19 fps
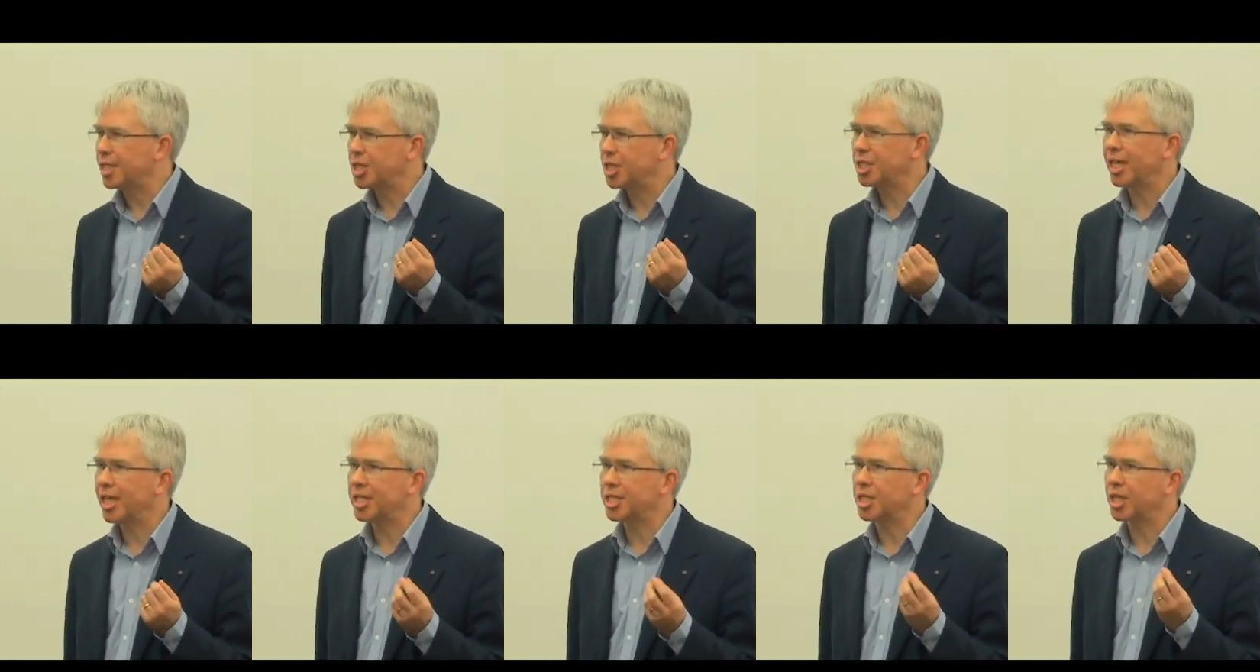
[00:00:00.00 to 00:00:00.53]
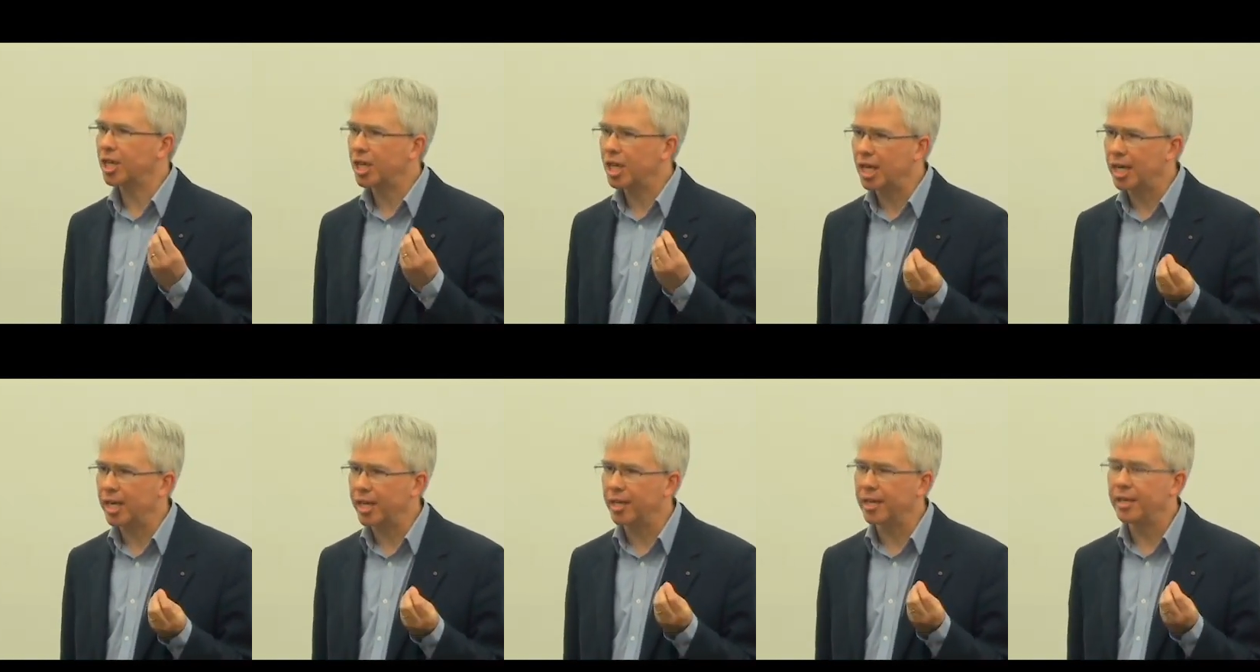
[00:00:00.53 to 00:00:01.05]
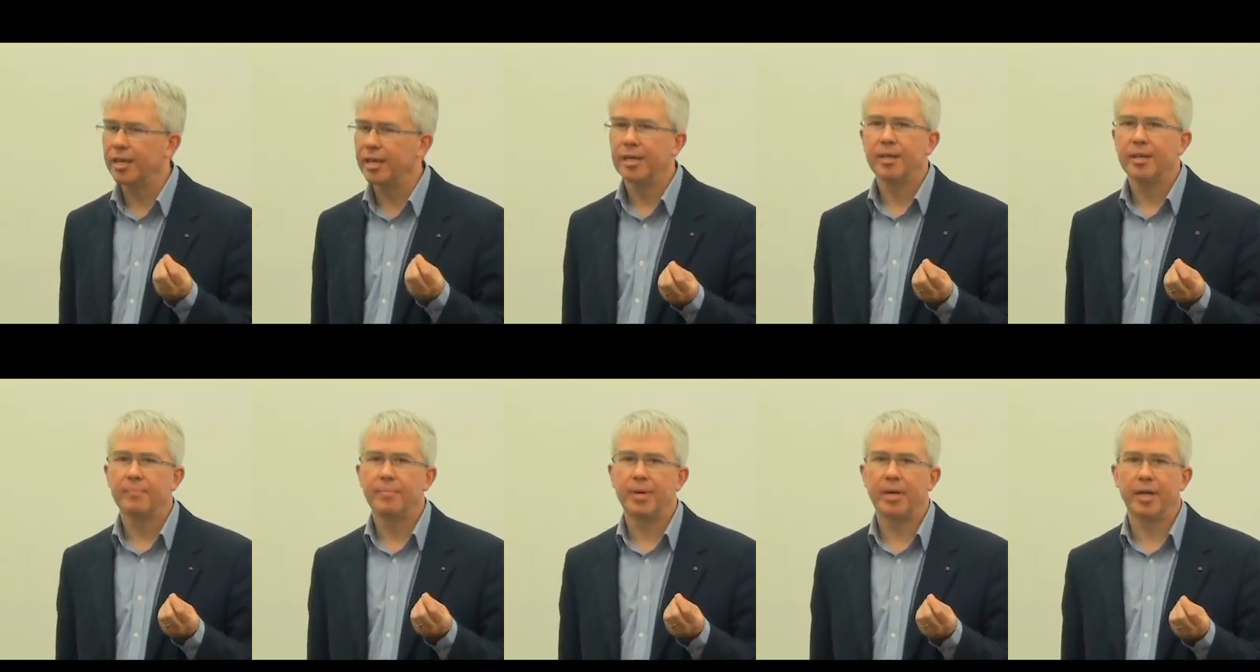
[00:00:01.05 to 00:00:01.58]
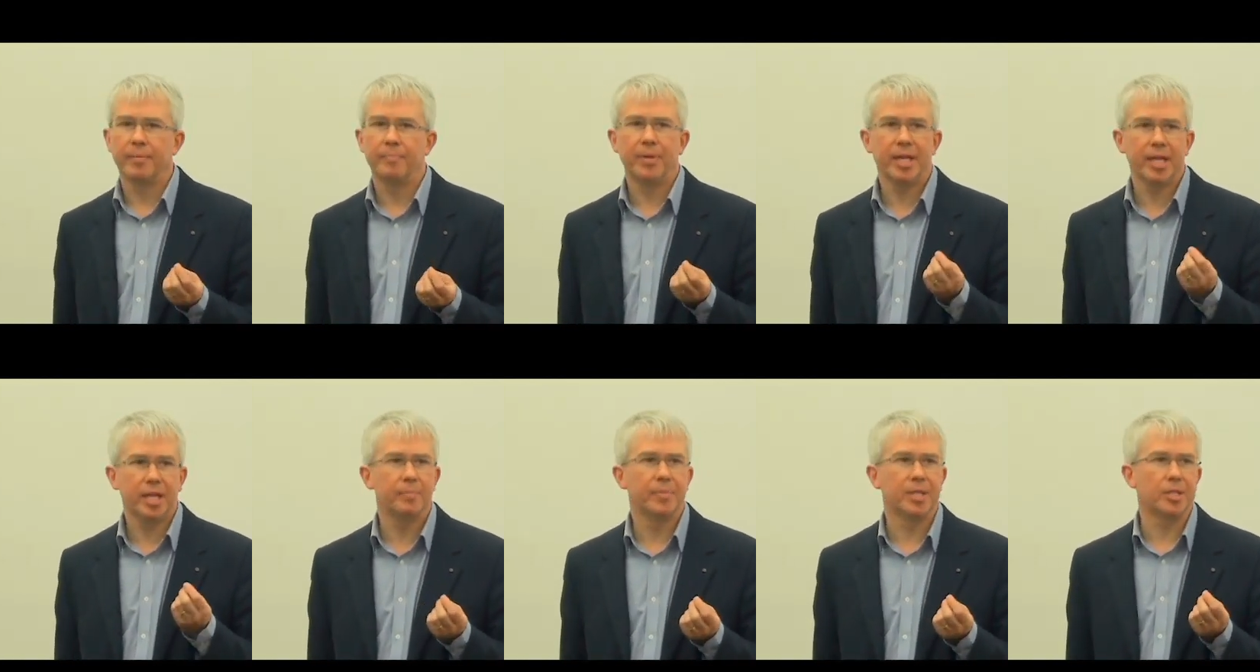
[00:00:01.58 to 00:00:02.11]
It doesn't get its colour by a
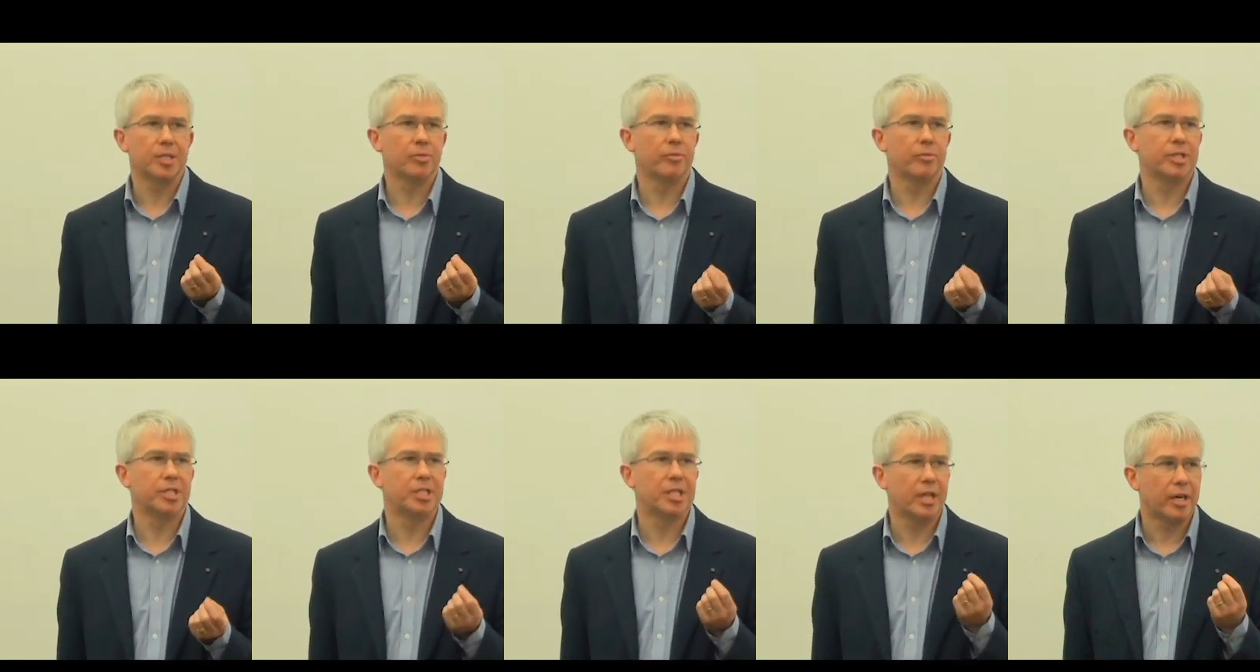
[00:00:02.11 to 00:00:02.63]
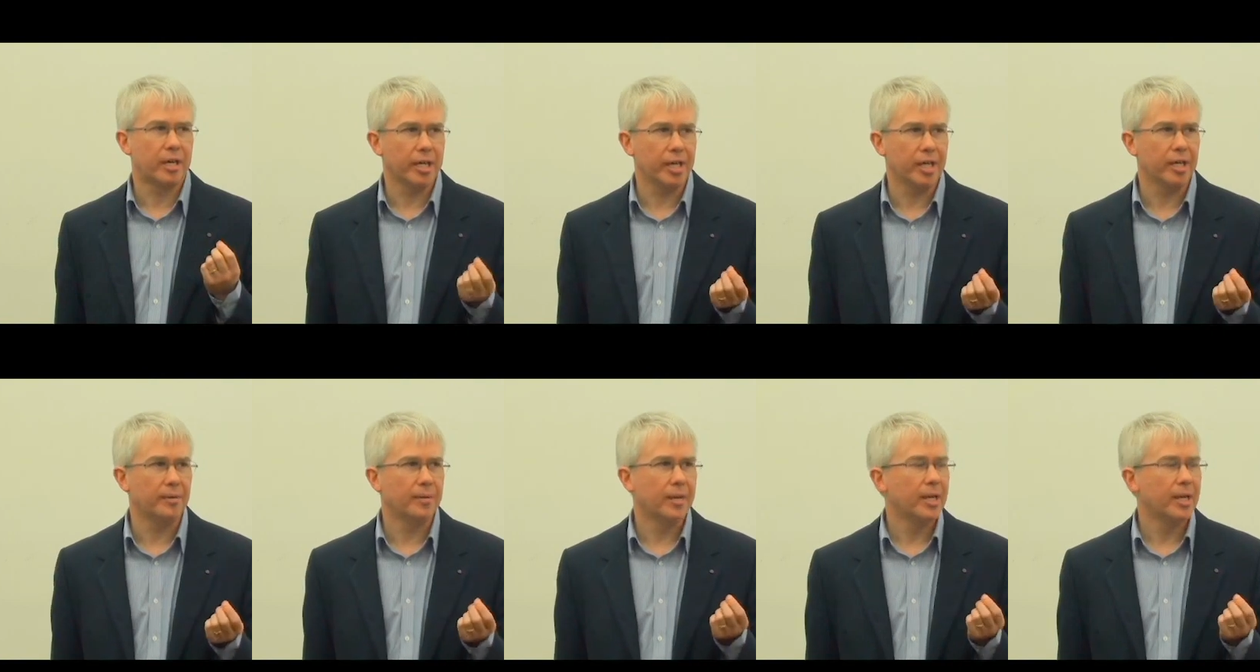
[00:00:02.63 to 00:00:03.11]
pigment or a dye.